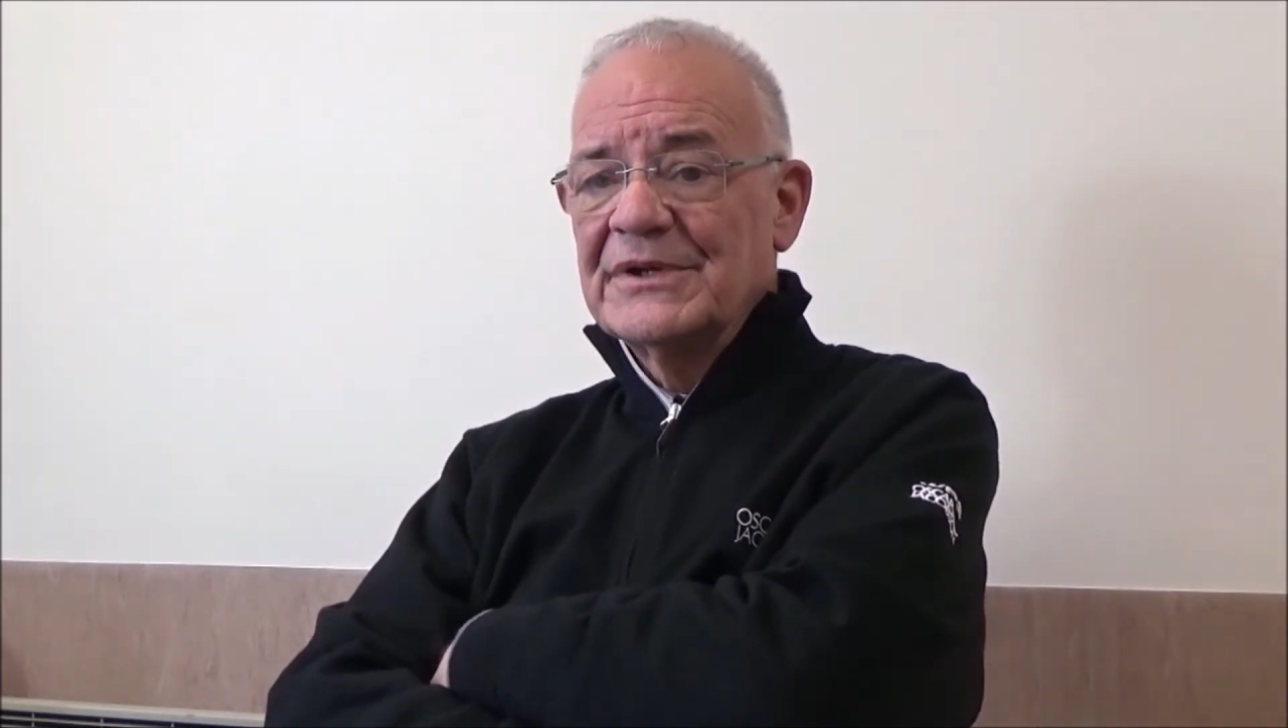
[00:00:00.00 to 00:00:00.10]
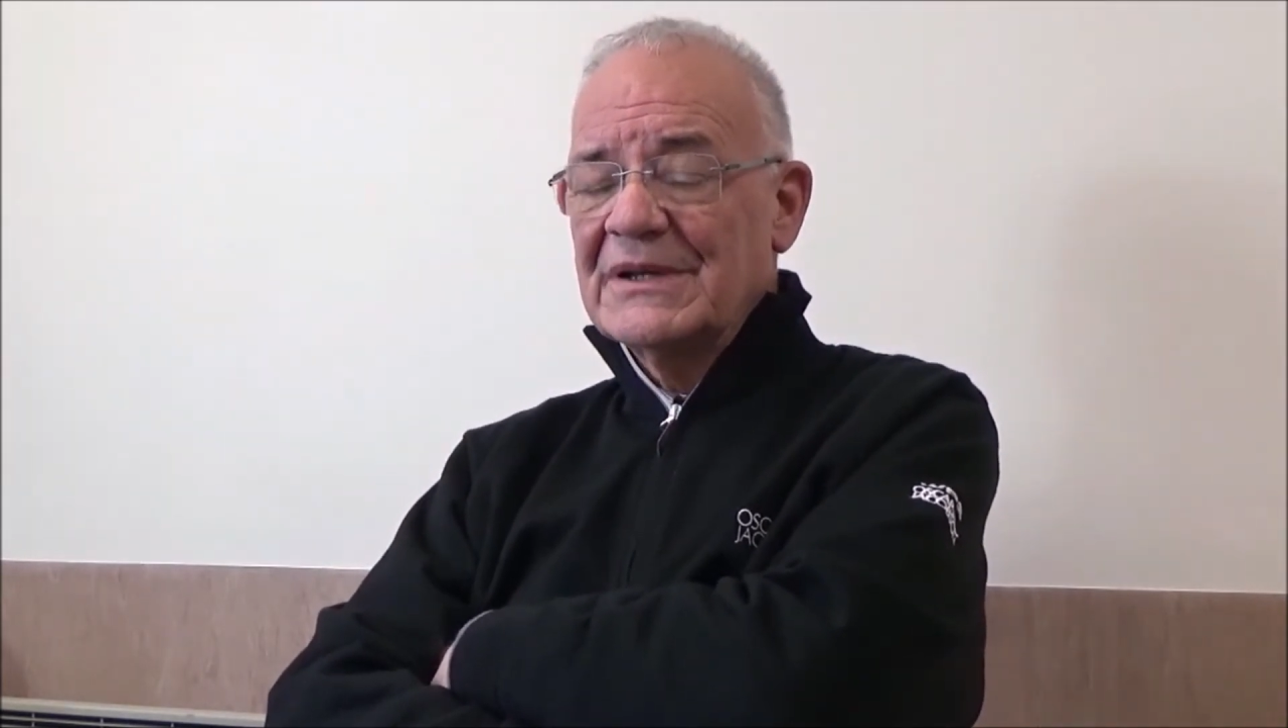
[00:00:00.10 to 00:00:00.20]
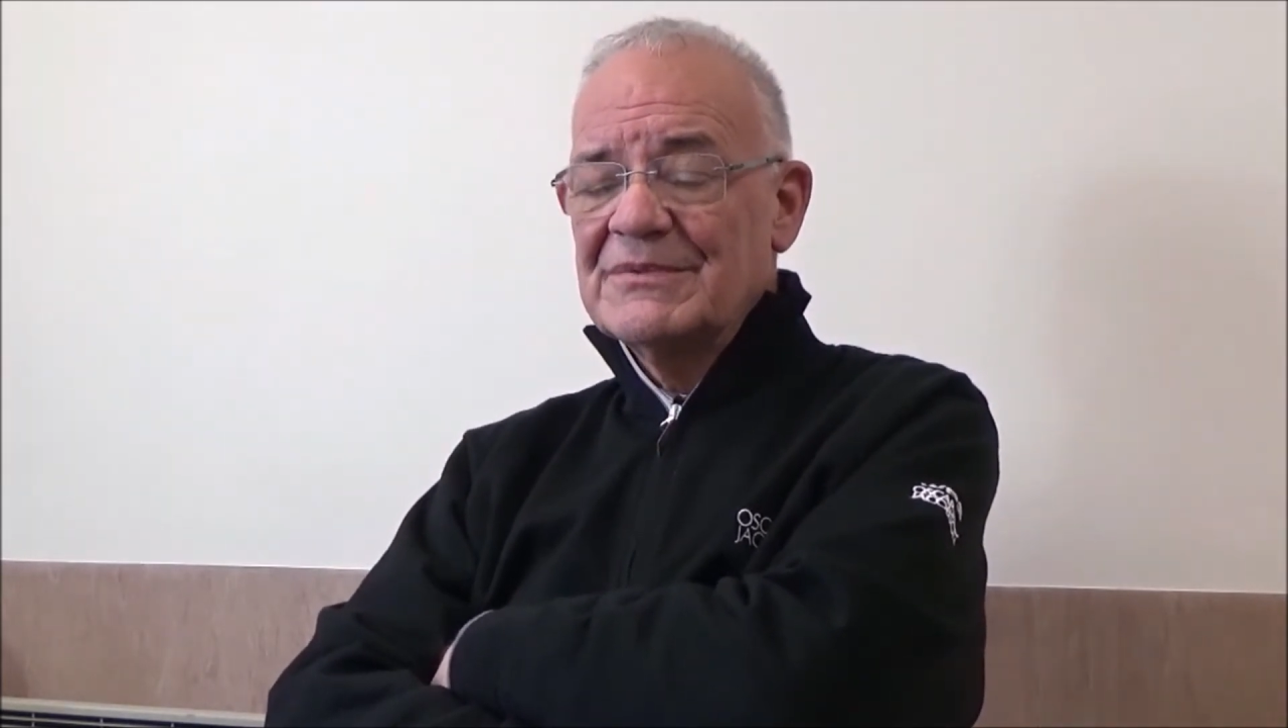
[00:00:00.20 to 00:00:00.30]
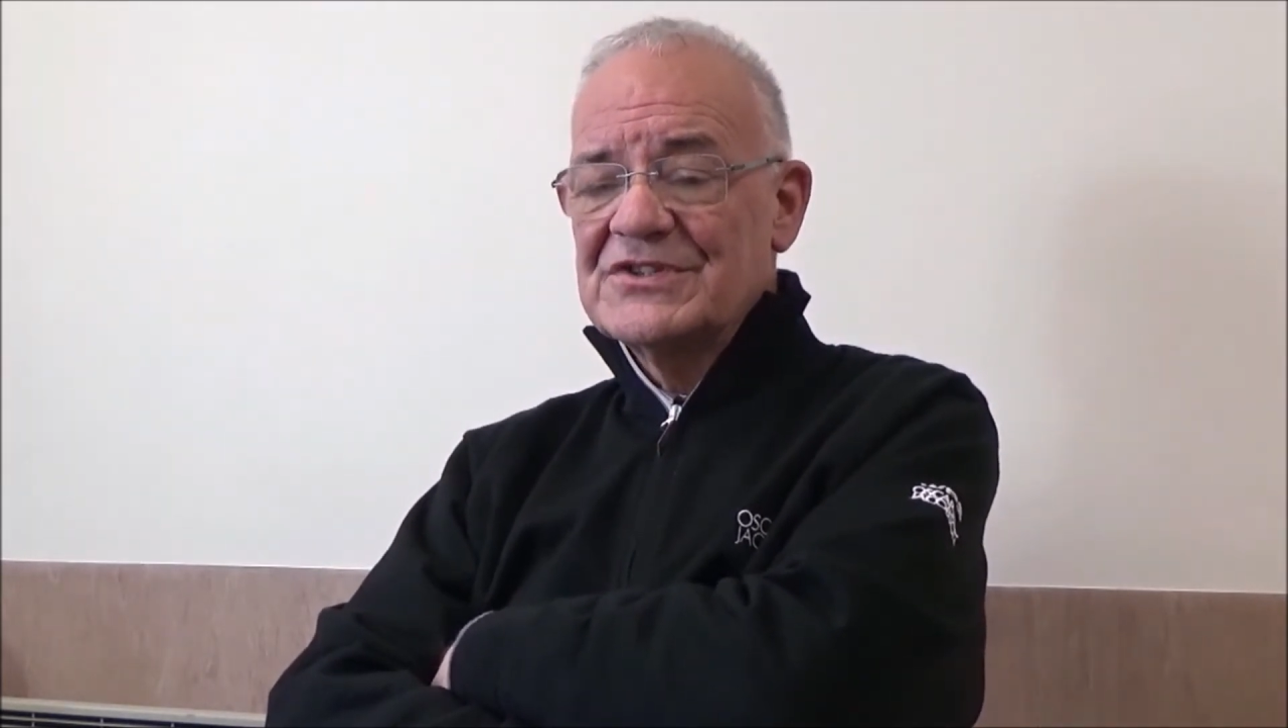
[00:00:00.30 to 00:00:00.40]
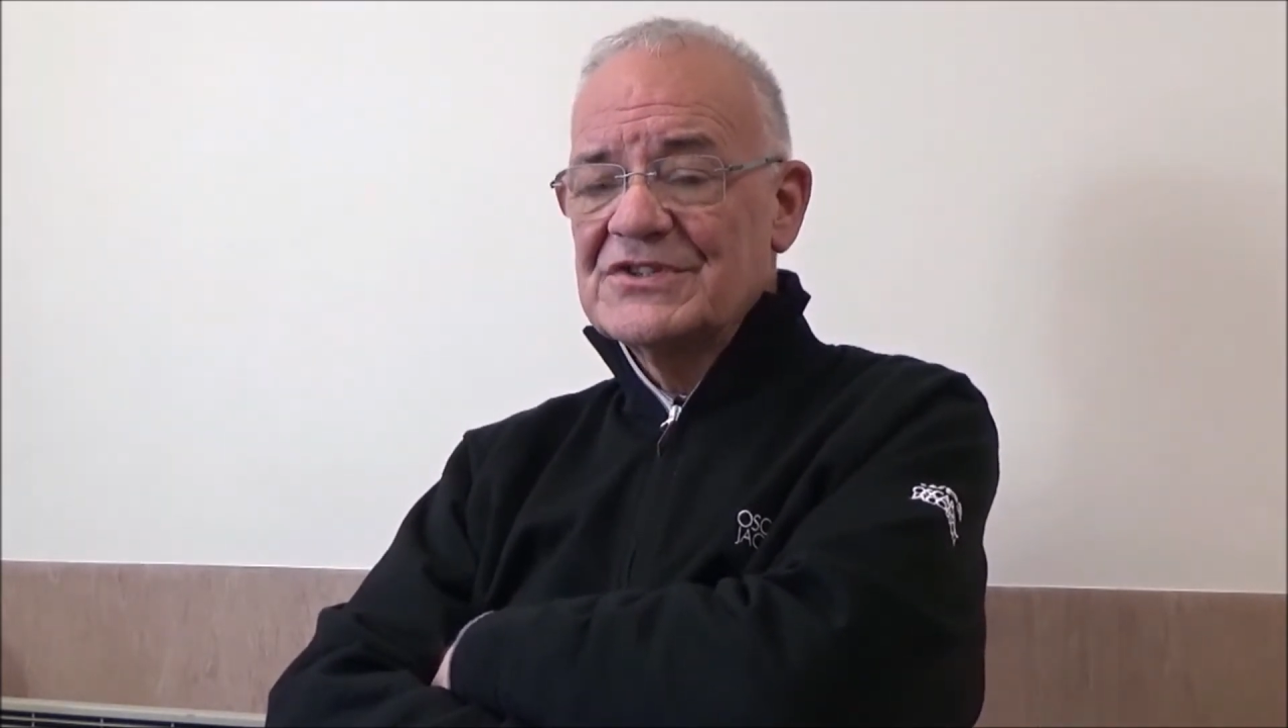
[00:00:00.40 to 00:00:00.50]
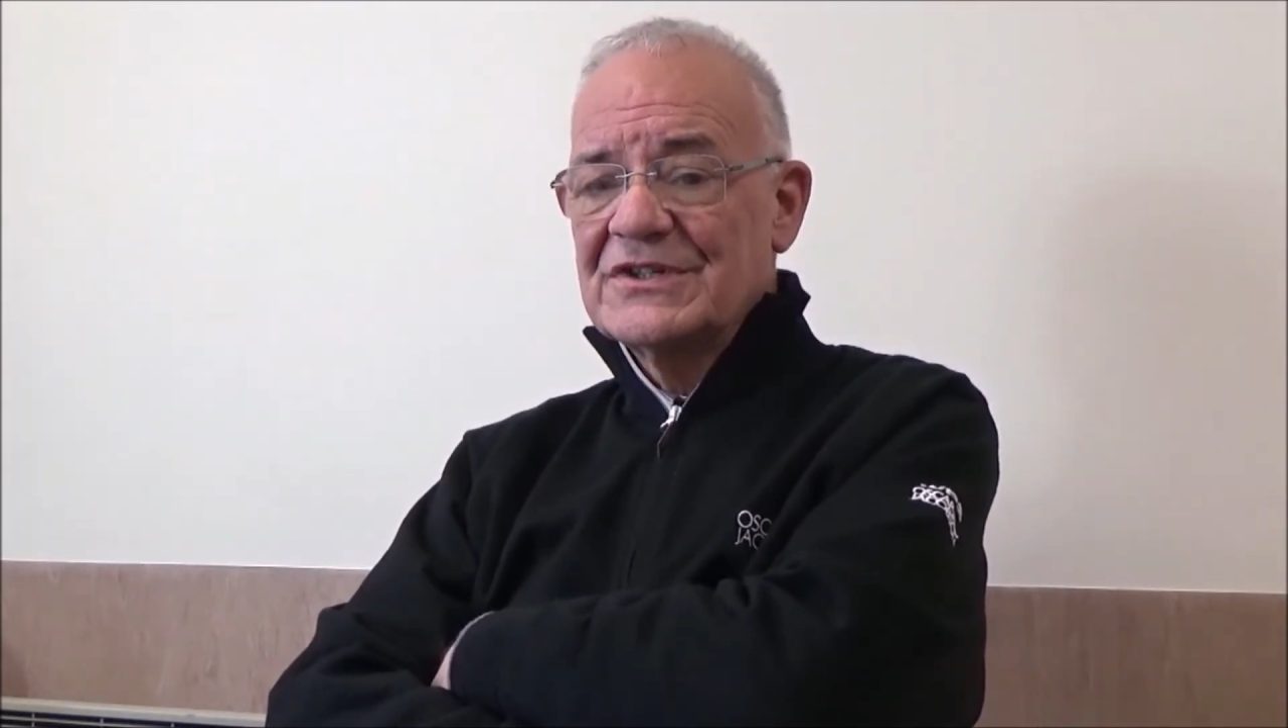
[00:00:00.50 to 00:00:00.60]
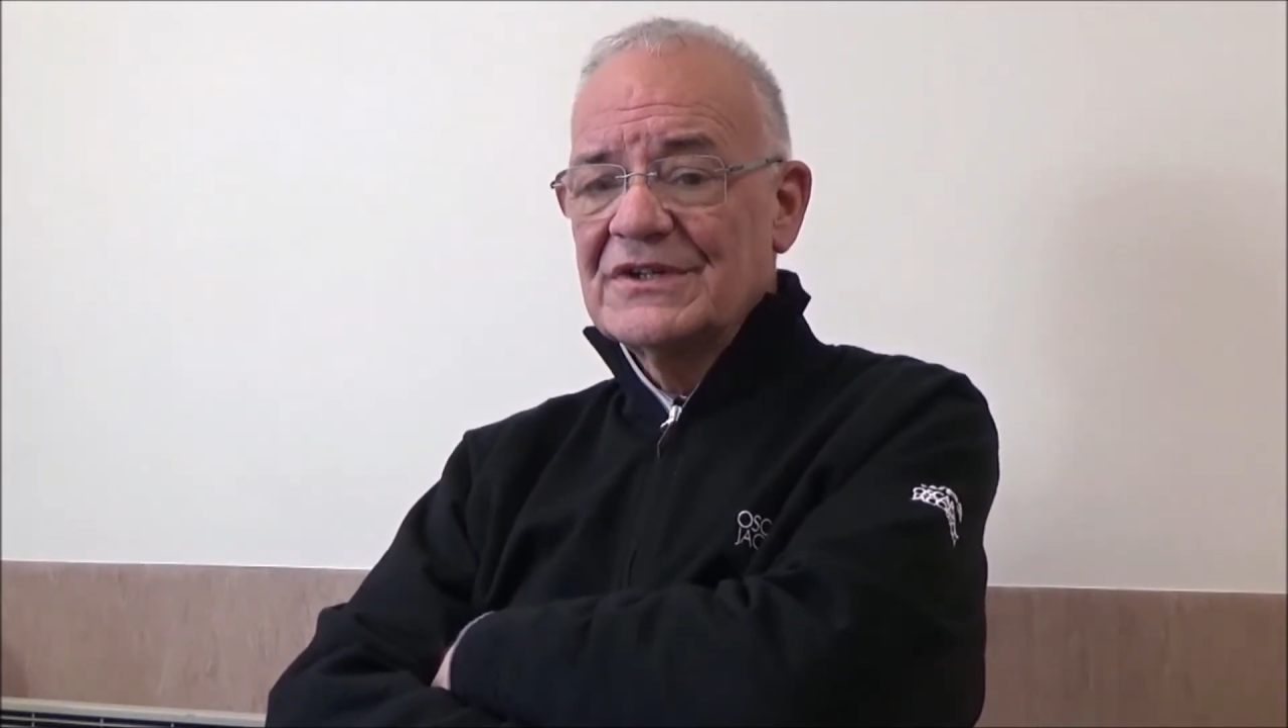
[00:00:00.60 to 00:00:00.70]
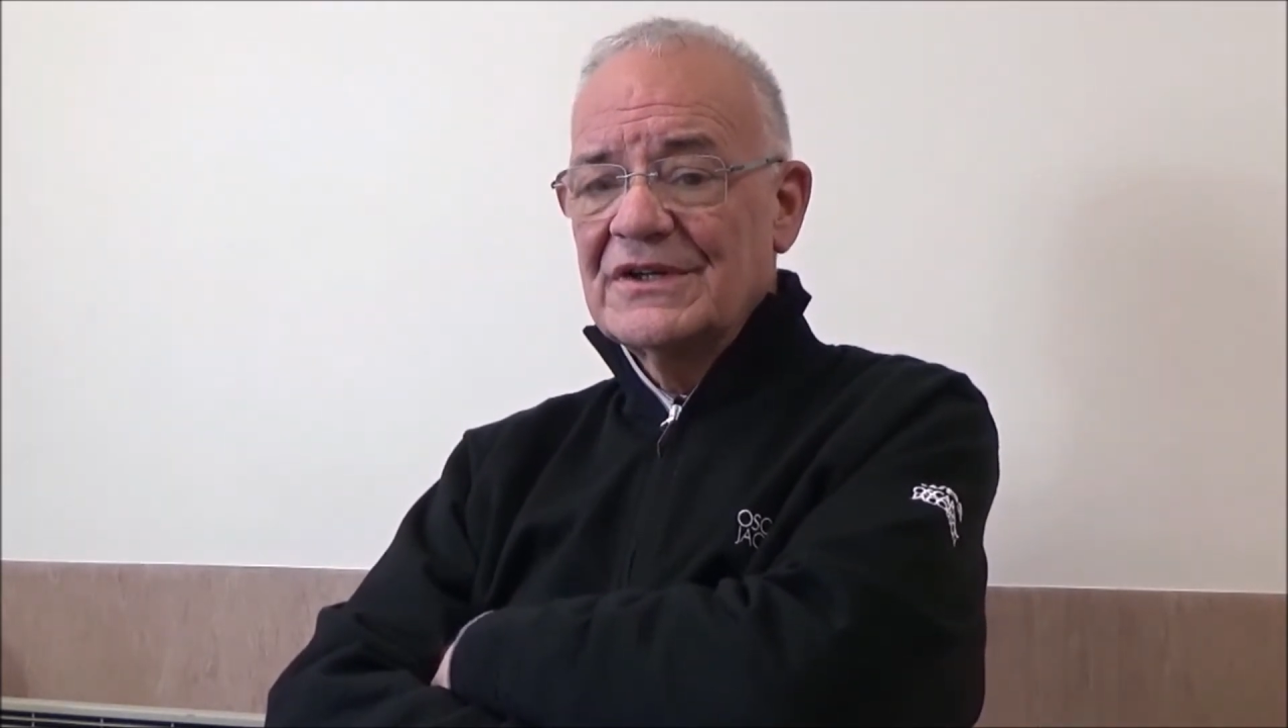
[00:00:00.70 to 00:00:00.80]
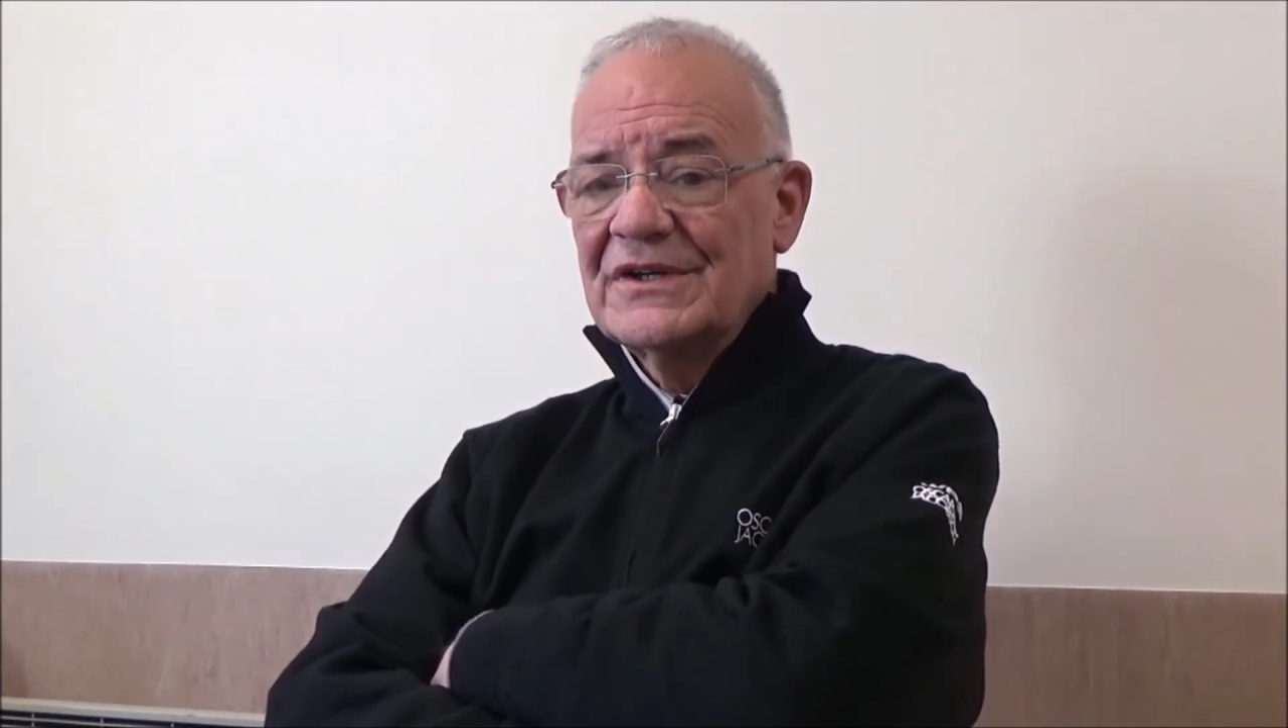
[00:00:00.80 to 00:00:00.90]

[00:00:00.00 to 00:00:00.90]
perhaps